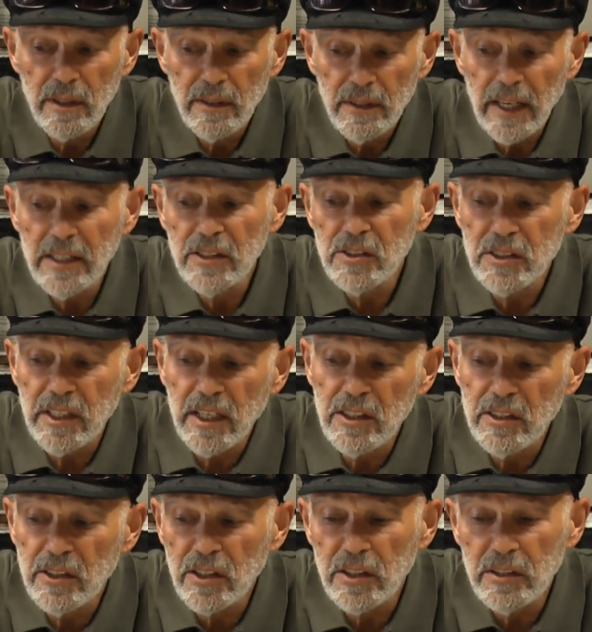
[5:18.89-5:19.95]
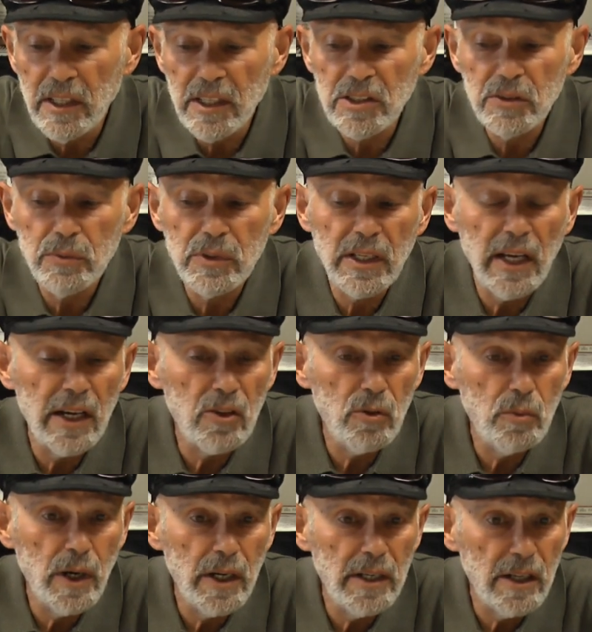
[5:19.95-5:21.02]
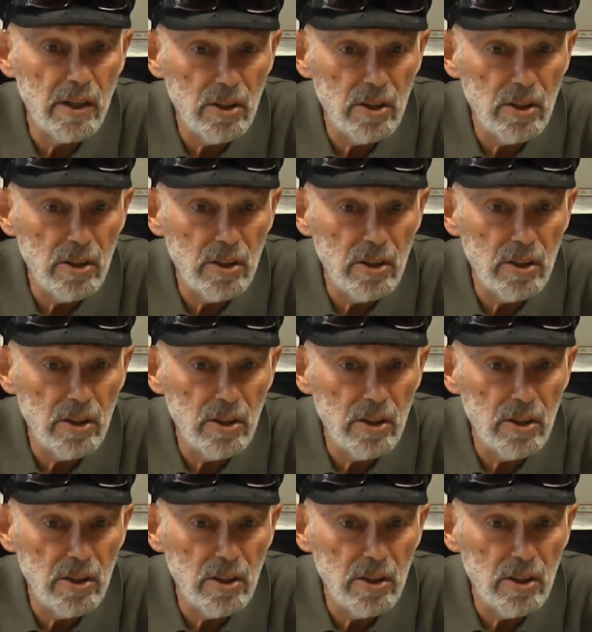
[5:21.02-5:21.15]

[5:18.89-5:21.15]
That is stated in connection with God Almighty,